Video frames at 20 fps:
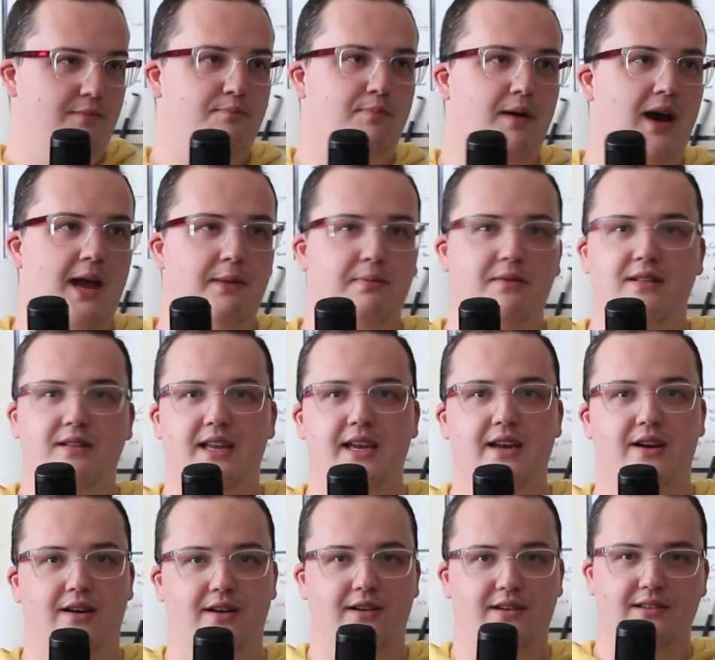pipe
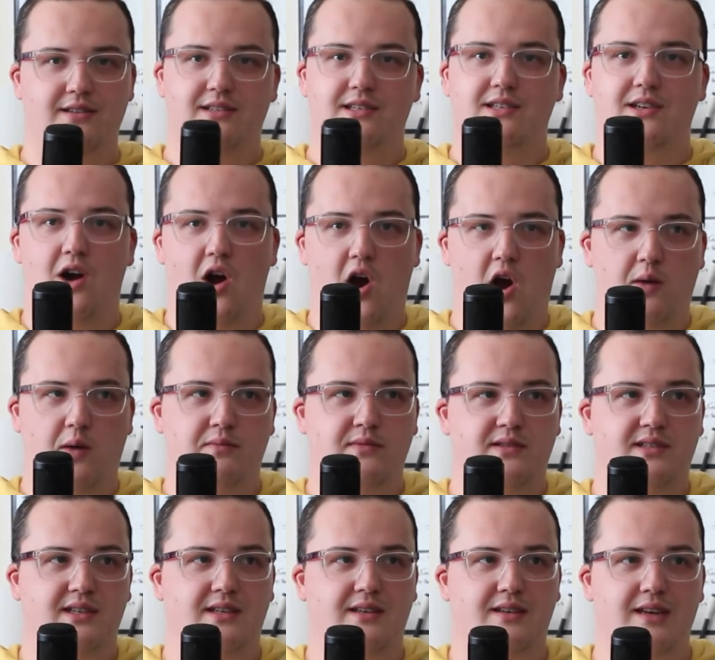cleaners,
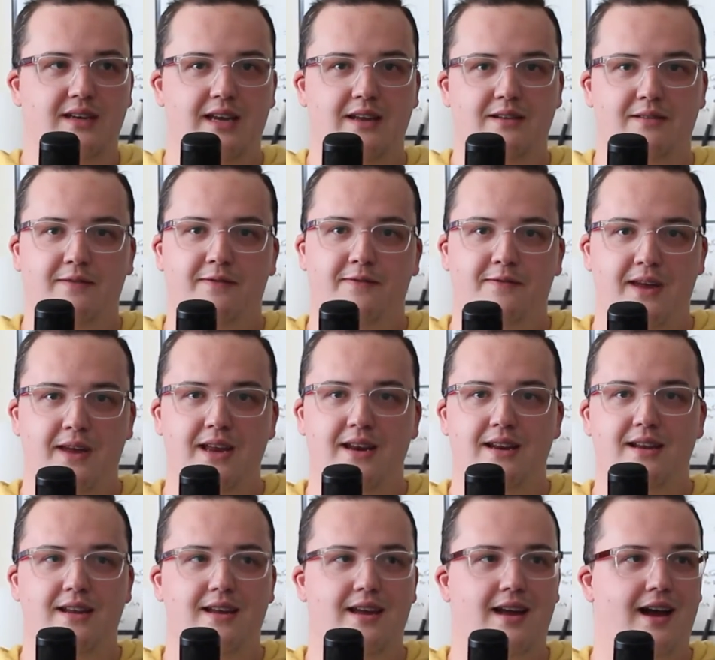arms and feet.
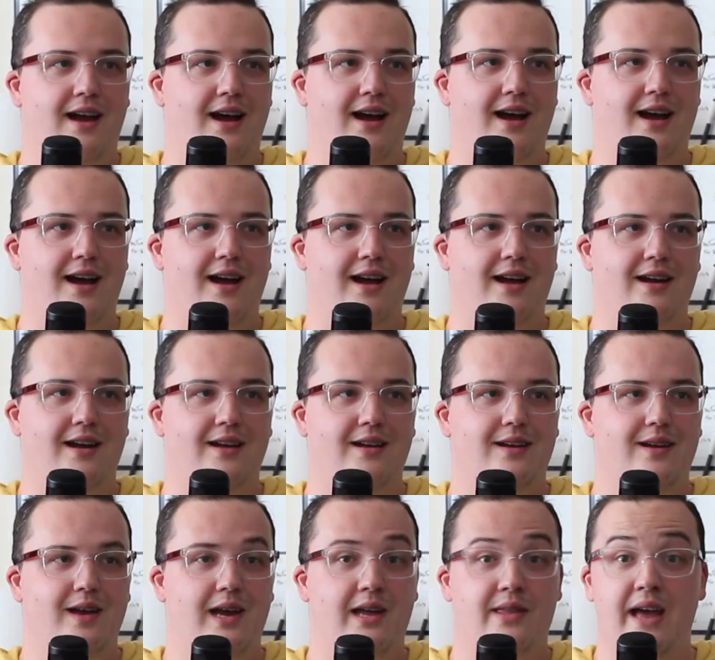And
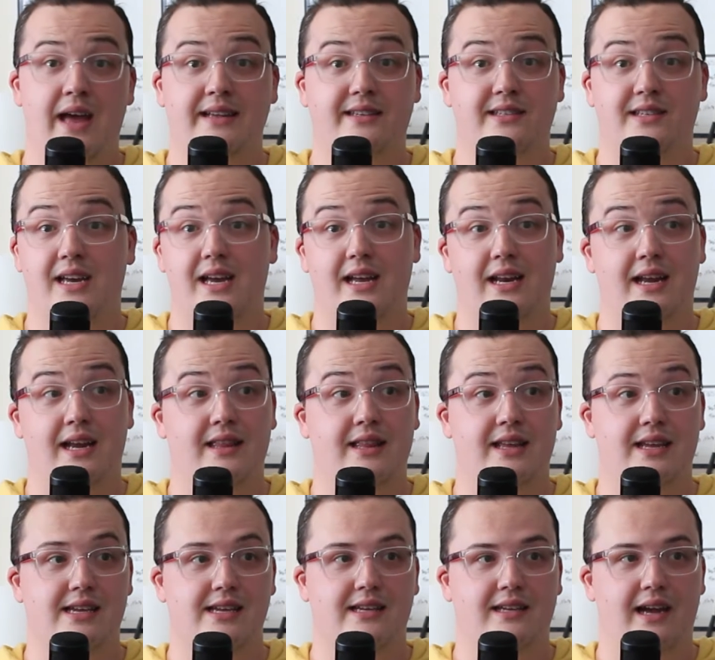that's it. And
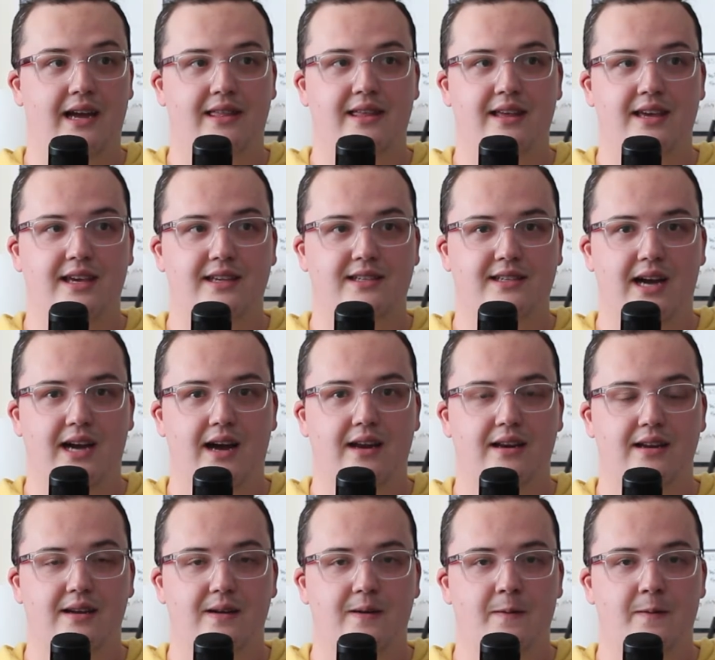I think he's got